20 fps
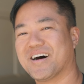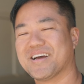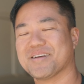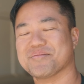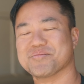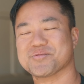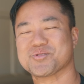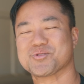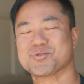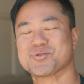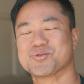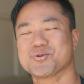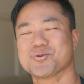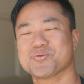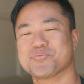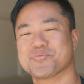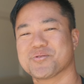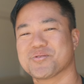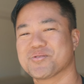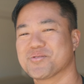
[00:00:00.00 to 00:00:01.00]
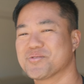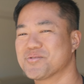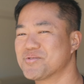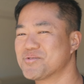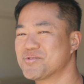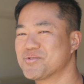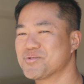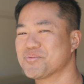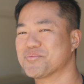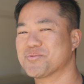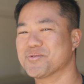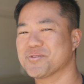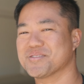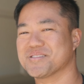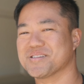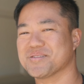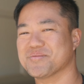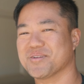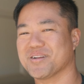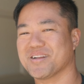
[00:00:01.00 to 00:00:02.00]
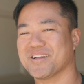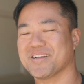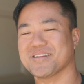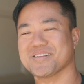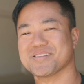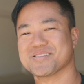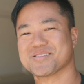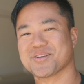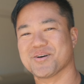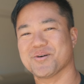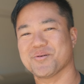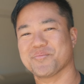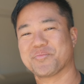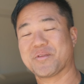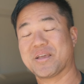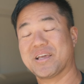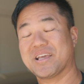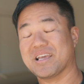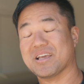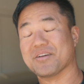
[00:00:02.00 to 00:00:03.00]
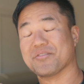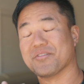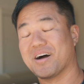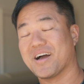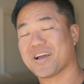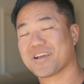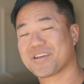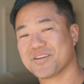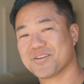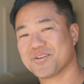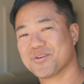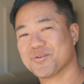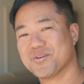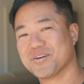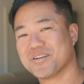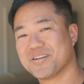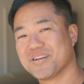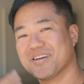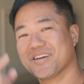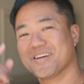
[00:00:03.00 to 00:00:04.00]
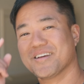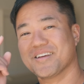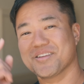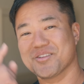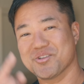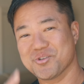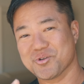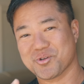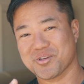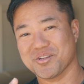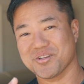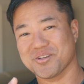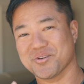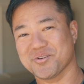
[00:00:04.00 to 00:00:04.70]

I am super, super intimidated. So if I can do it, you can